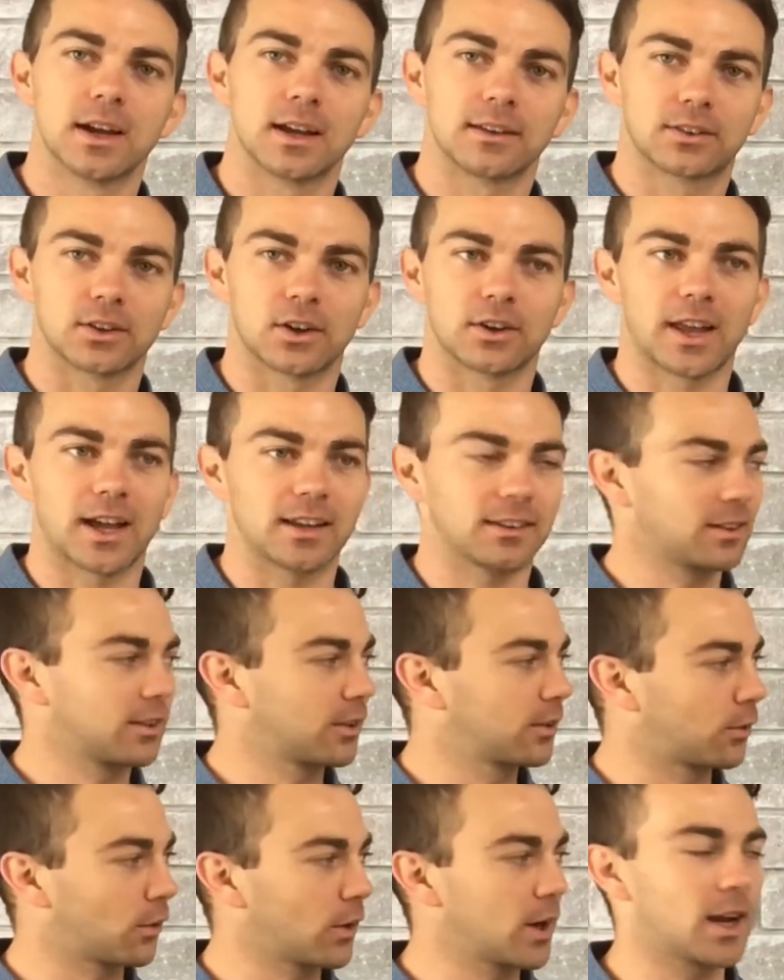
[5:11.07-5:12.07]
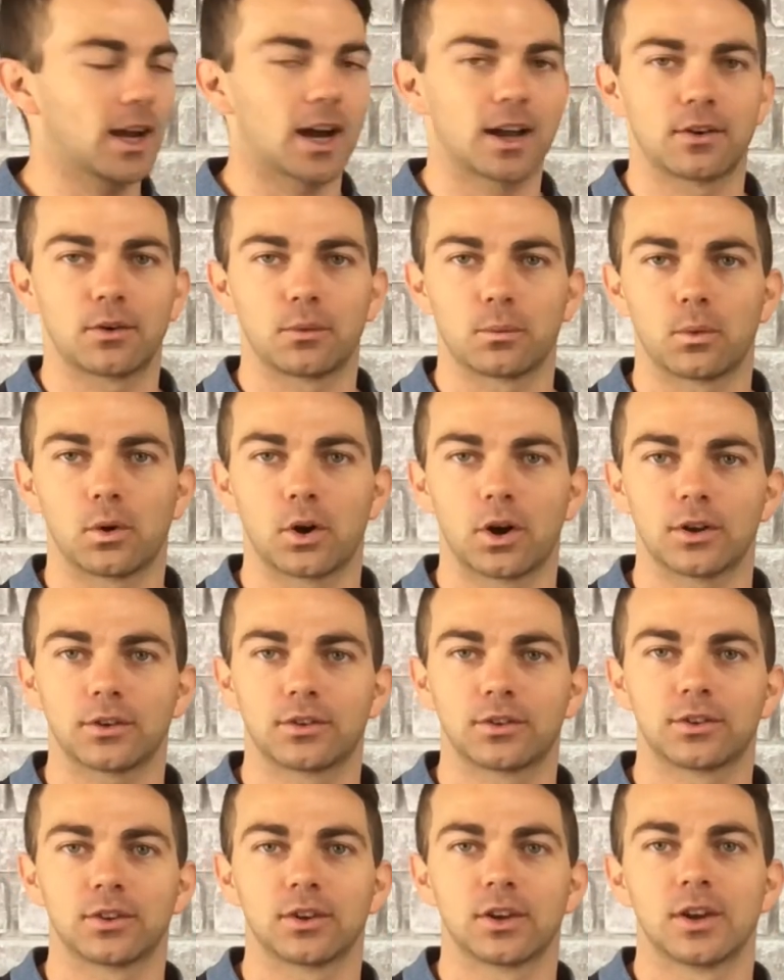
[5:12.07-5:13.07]
So that's 300
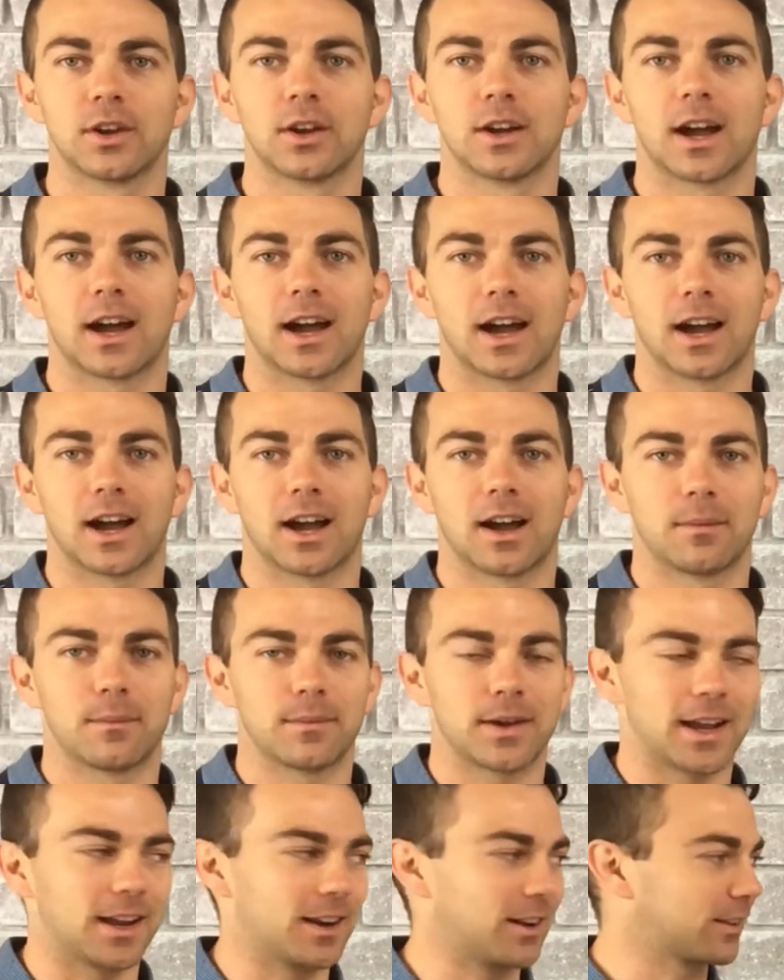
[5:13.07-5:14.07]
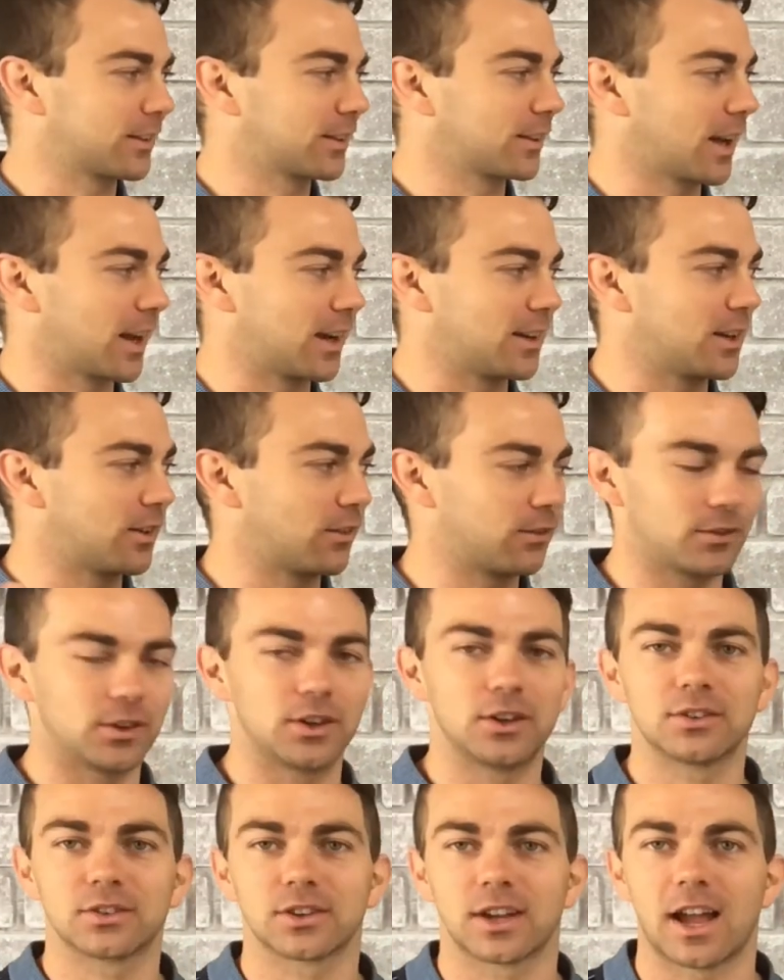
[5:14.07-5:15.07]
watts, and you
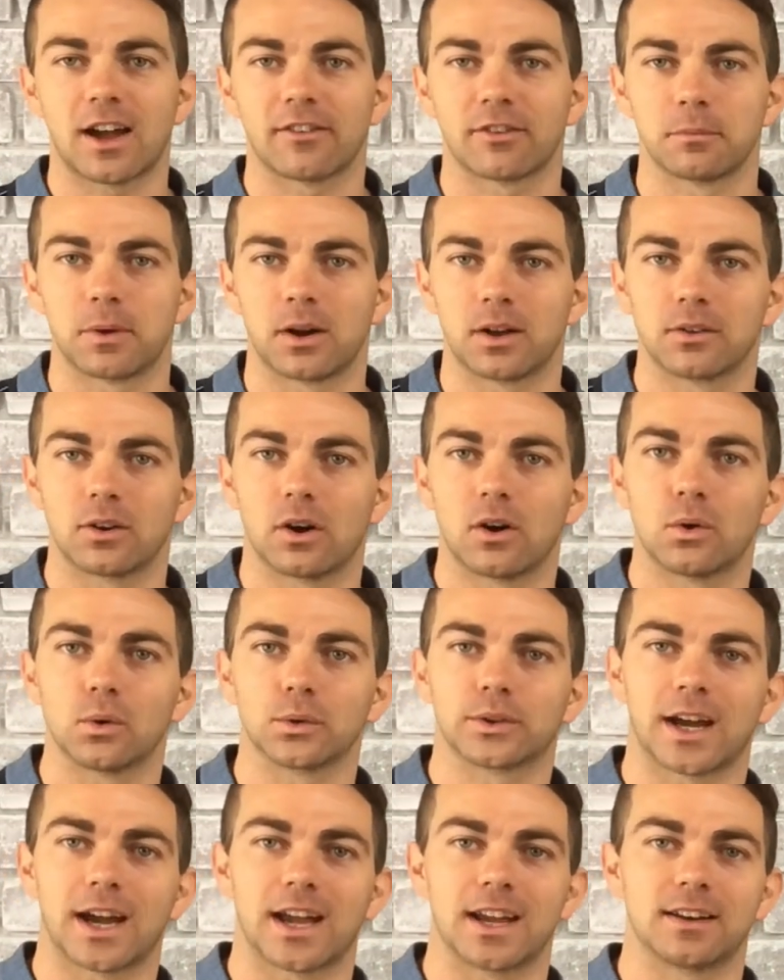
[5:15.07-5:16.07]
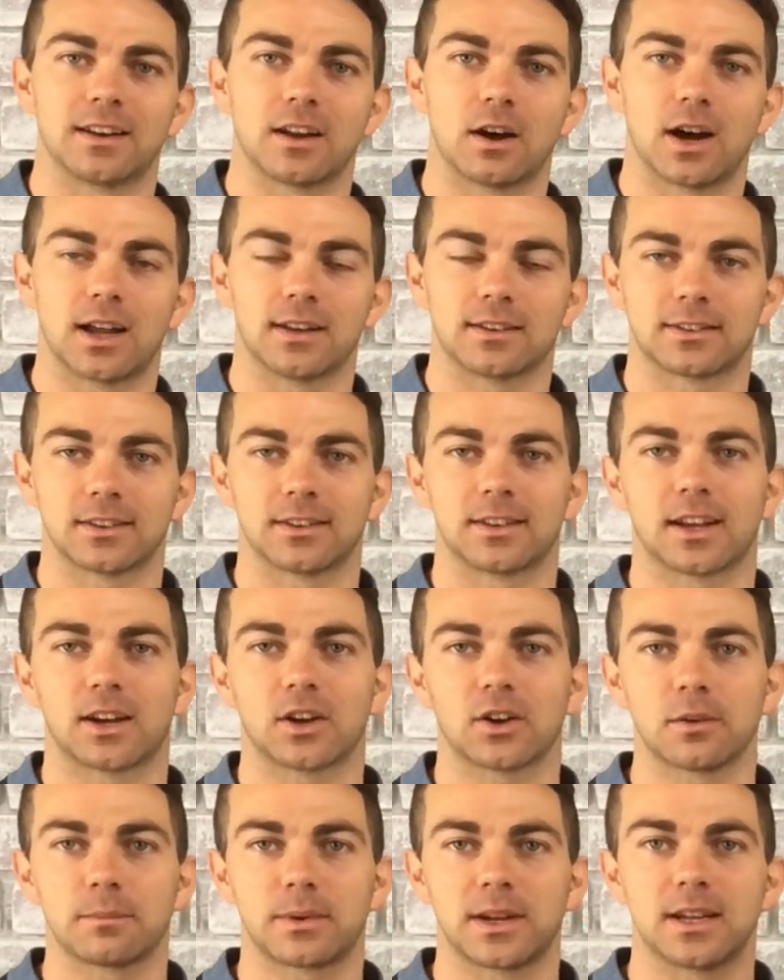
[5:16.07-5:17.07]
usually have them on all day and night. So they're
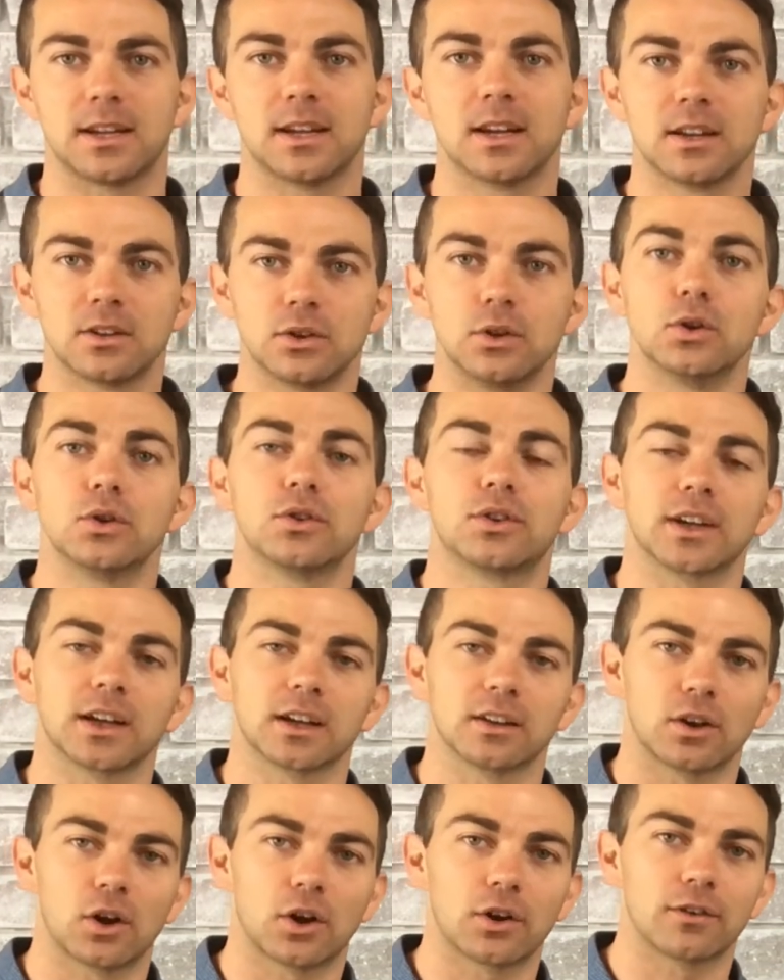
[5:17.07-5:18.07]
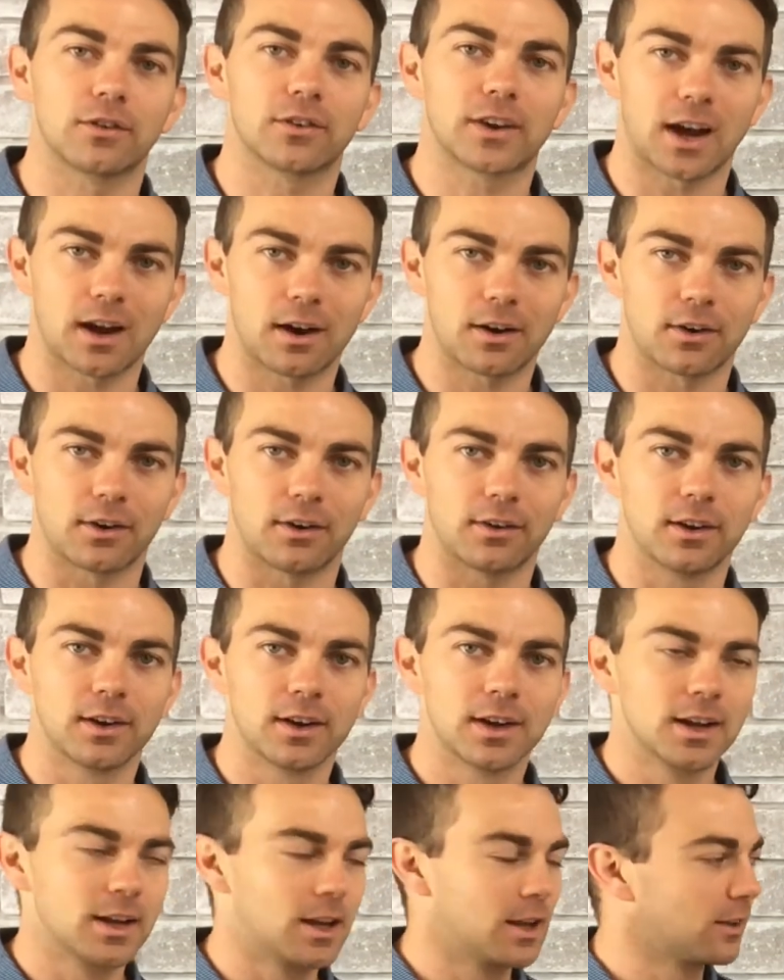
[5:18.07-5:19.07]
going to be using a lot of current.
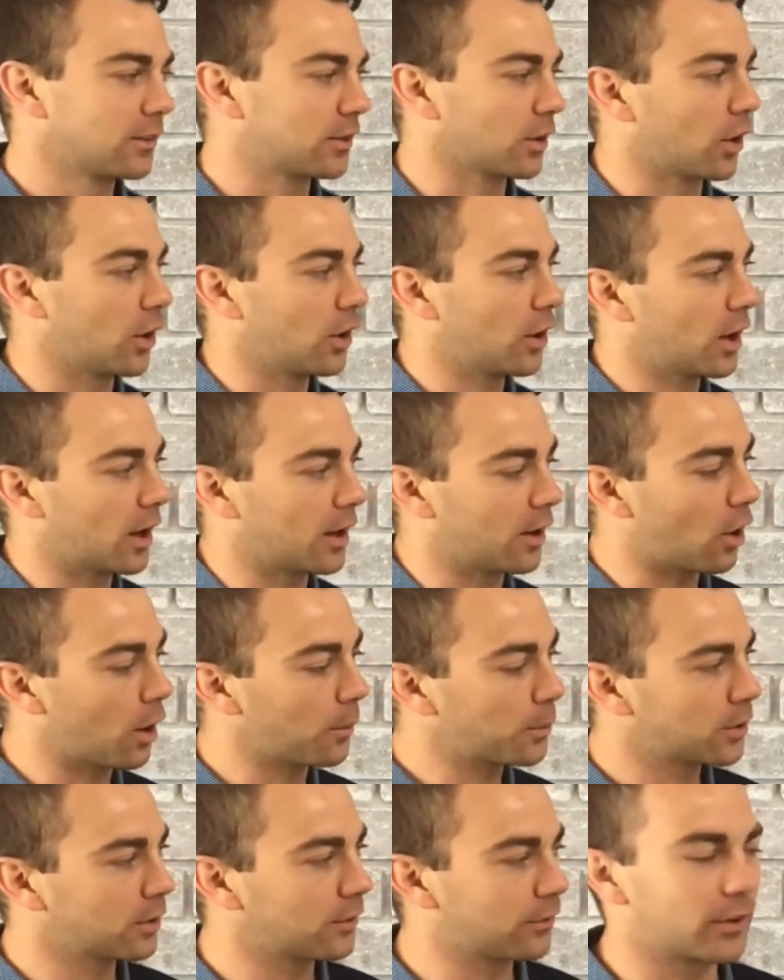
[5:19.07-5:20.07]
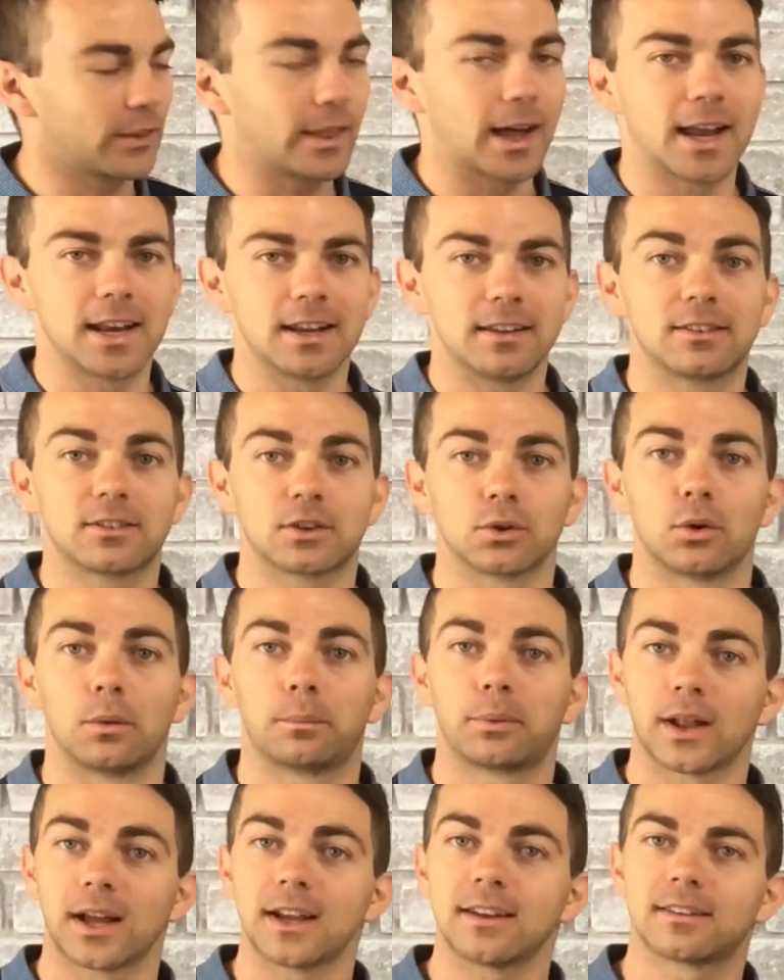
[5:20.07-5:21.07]
So an option for that is to
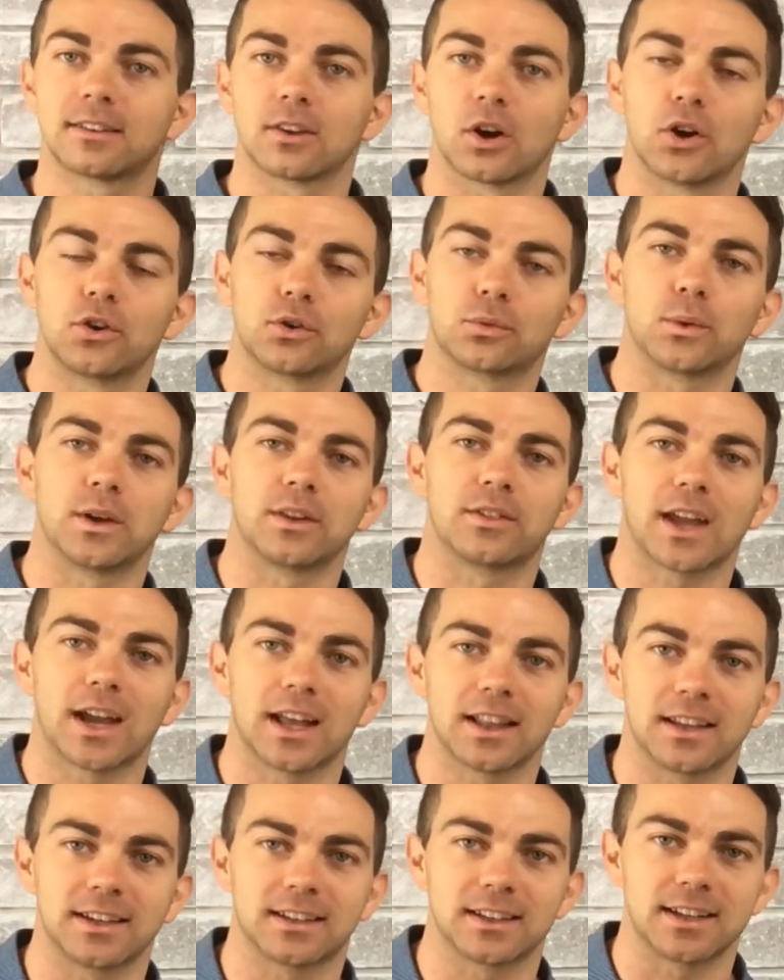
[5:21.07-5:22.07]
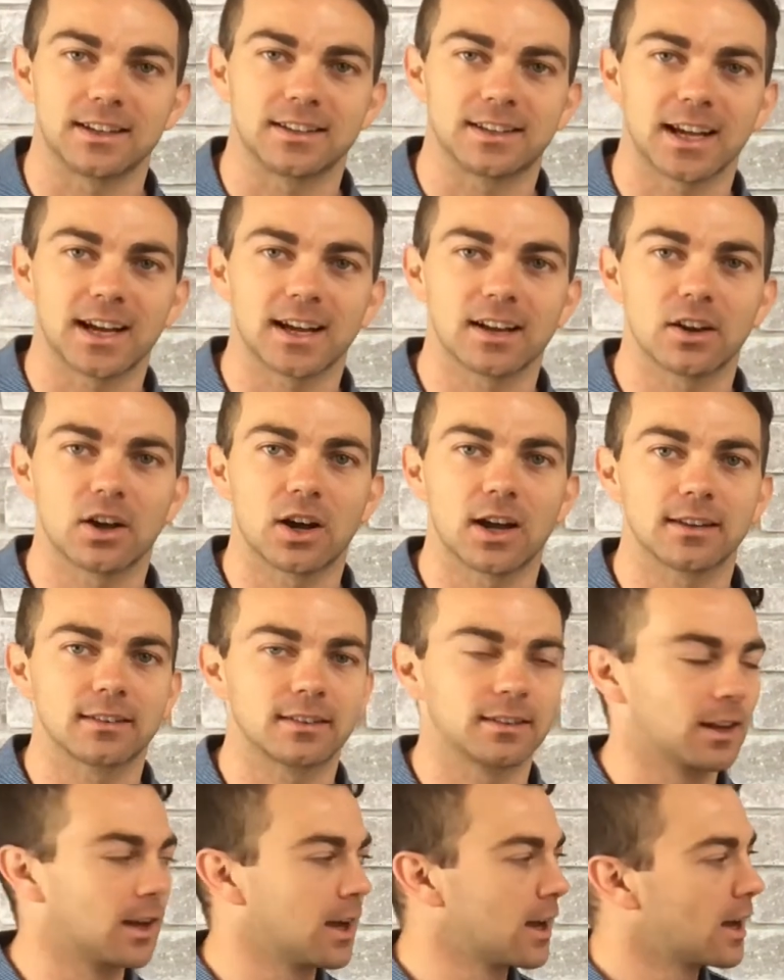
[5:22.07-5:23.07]
replace those with LED
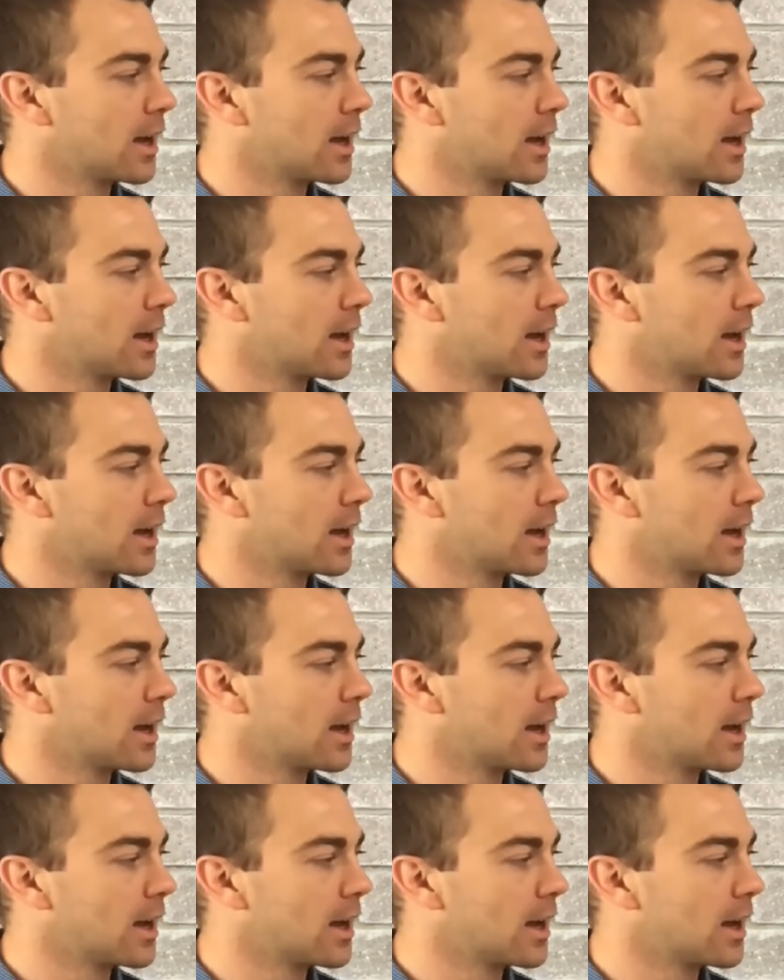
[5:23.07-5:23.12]
downlights.